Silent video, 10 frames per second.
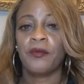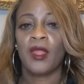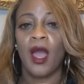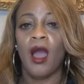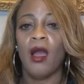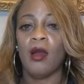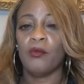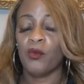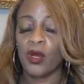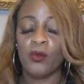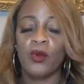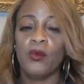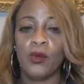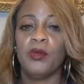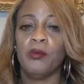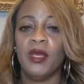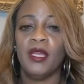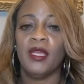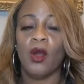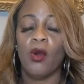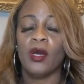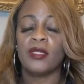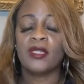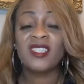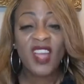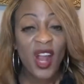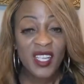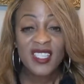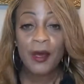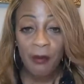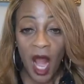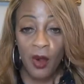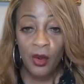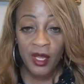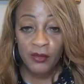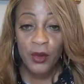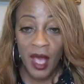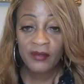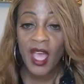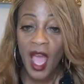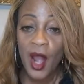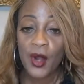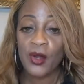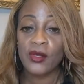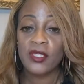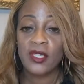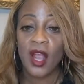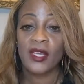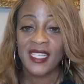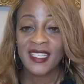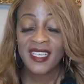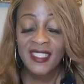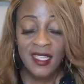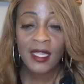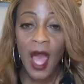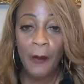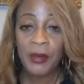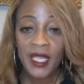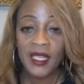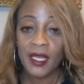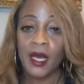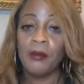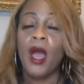Um, where we will be meeting on starting tomorrow. If you have not heard, starting at 6 o'clock p.m.